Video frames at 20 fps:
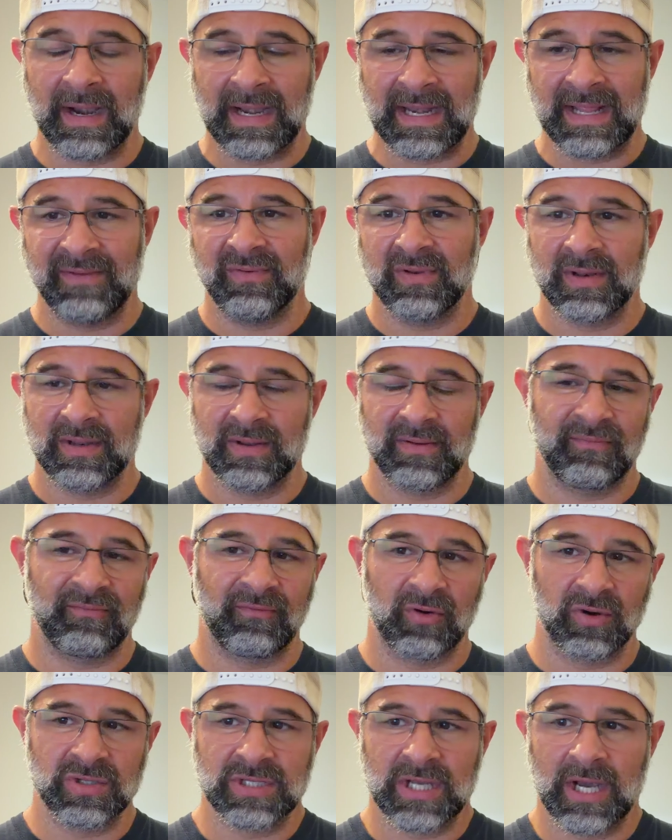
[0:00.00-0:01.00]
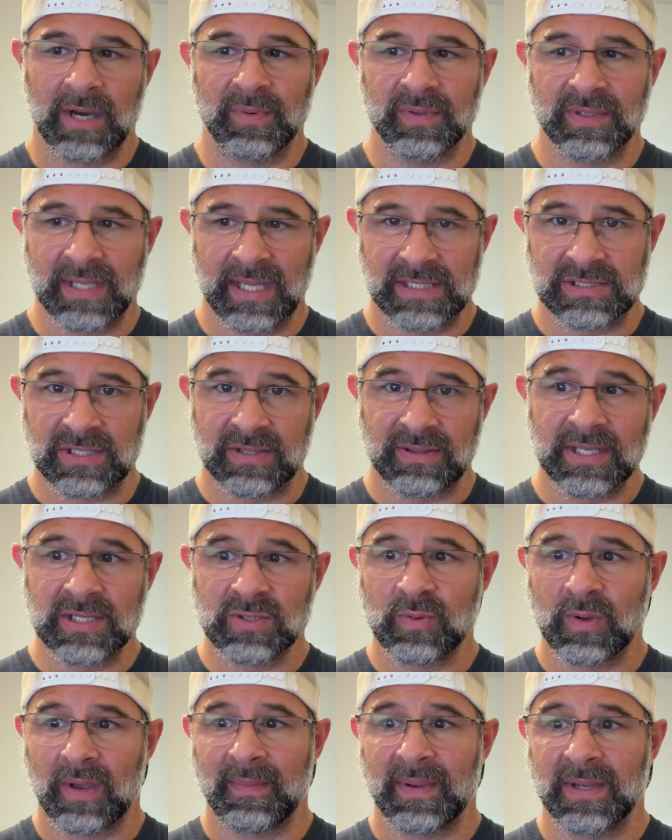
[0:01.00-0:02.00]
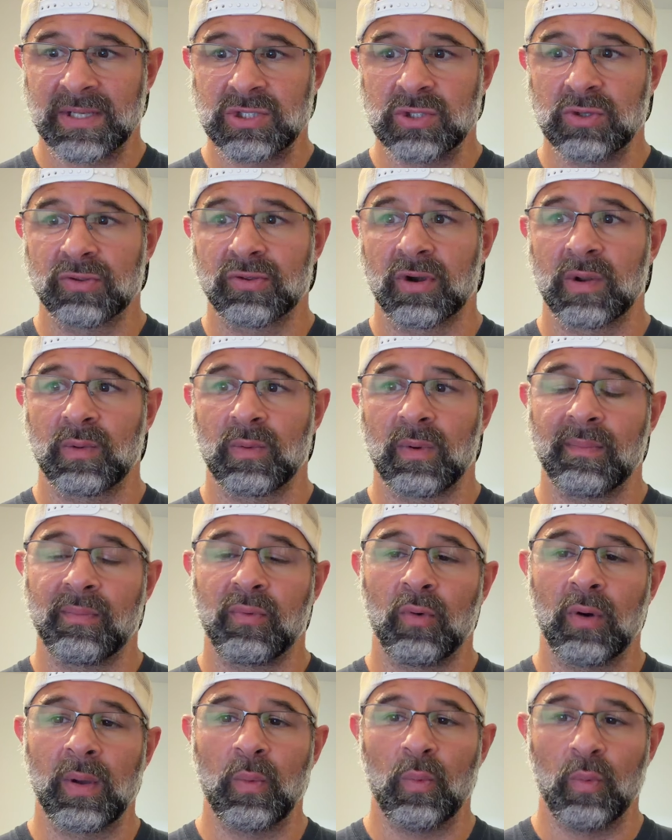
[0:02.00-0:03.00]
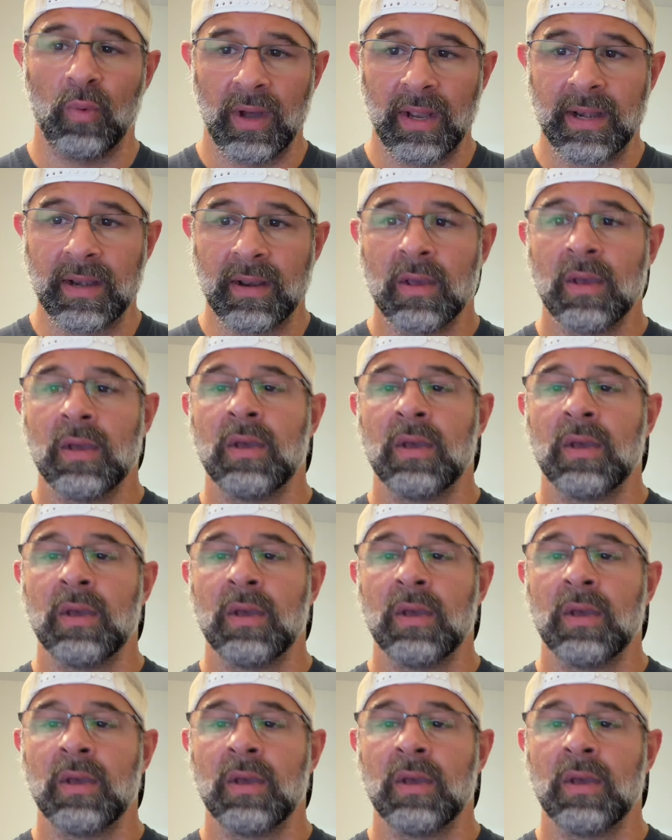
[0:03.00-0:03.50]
and even the first couple days of this week, I'm at 231.1.